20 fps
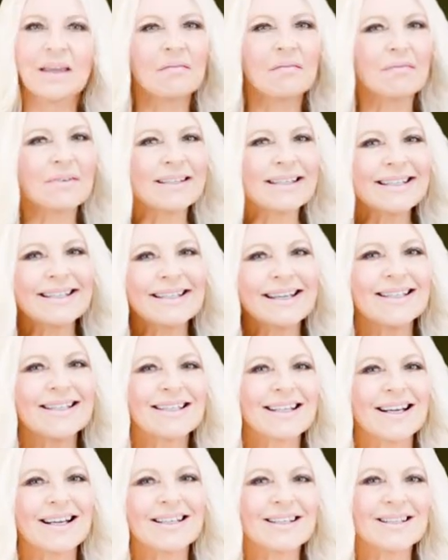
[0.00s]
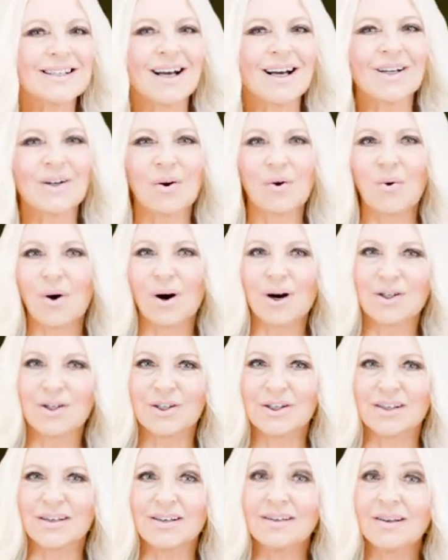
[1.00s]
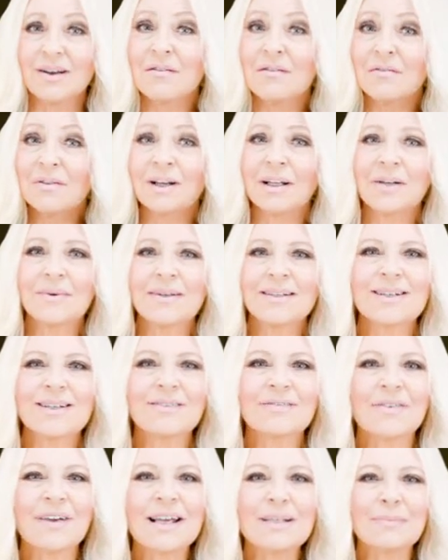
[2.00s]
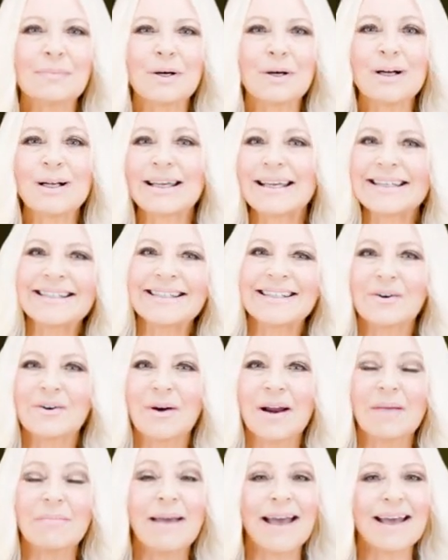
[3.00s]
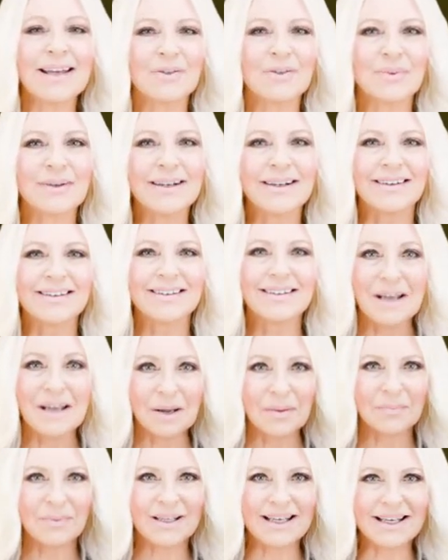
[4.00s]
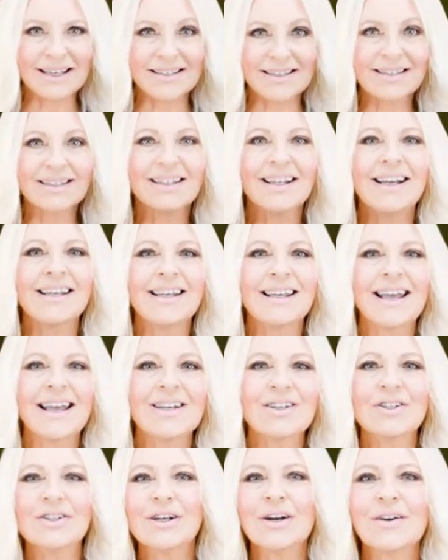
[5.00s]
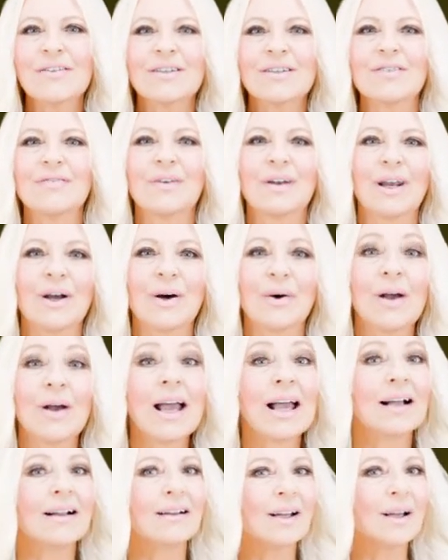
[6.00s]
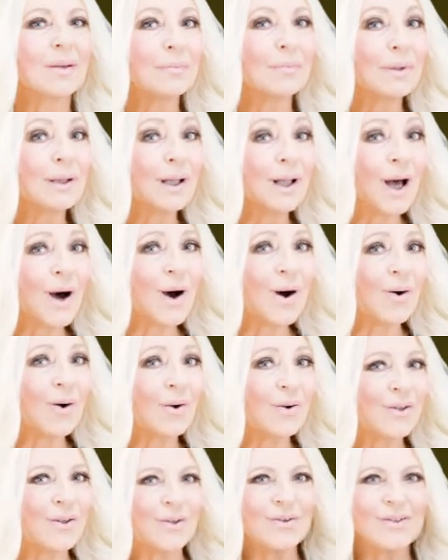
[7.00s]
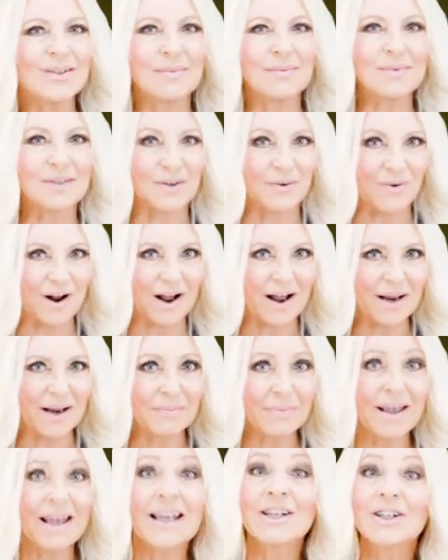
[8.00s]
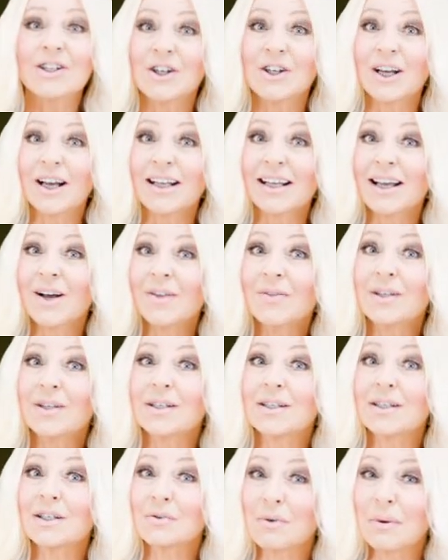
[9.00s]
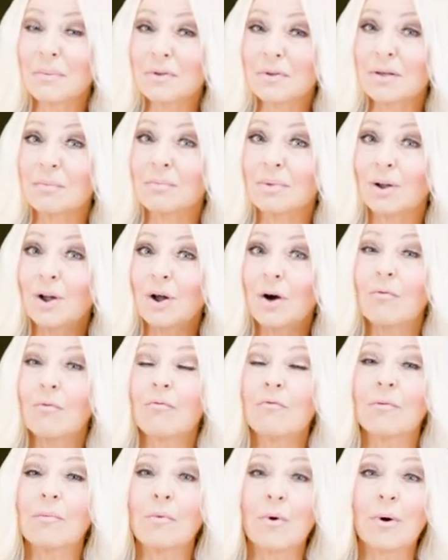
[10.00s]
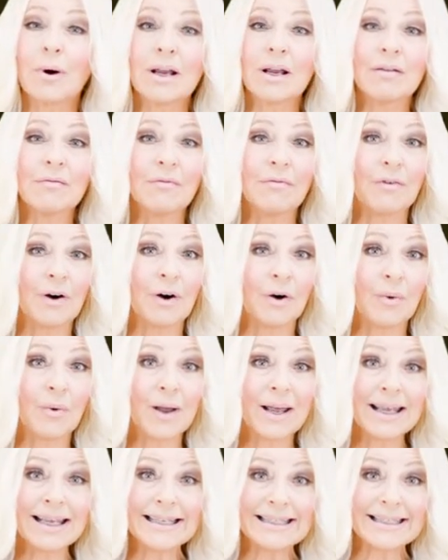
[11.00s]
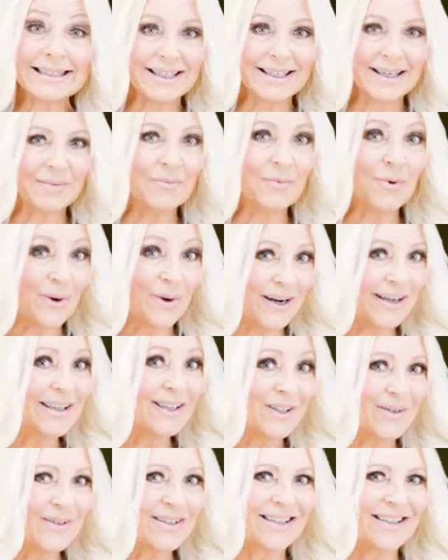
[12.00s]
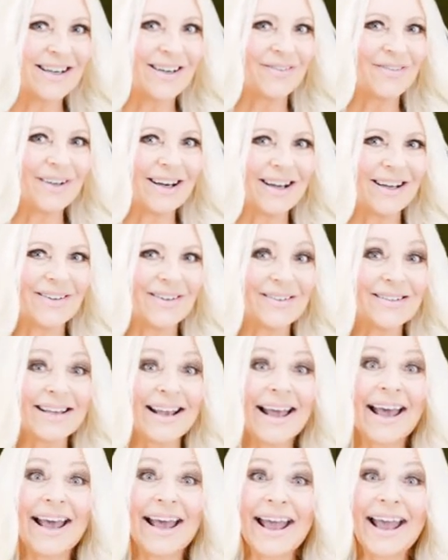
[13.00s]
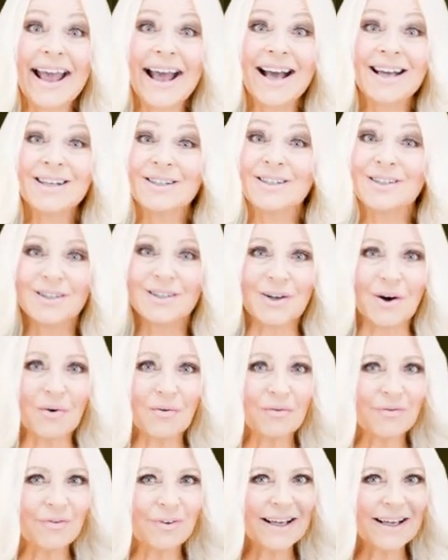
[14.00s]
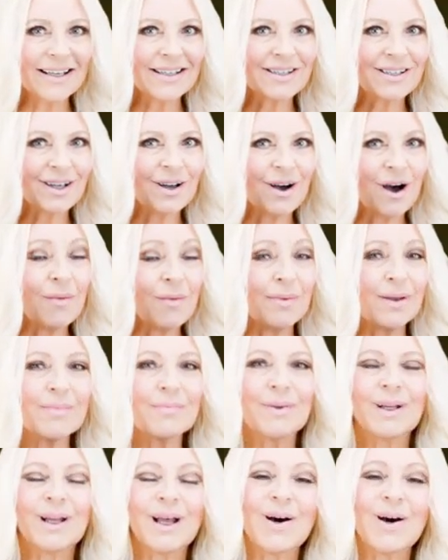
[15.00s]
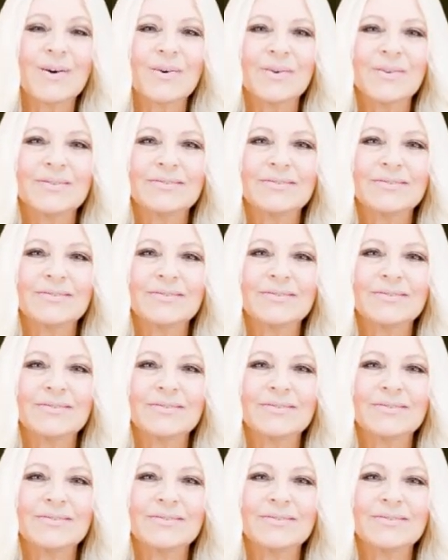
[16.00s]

Visit sunsigns.org. Follow us on Facebook, Instagram, and Twitter. Please like and share this video. Click below to subscribe. Check out the description below for more info. See more interesting videos. And don't forget to comment below.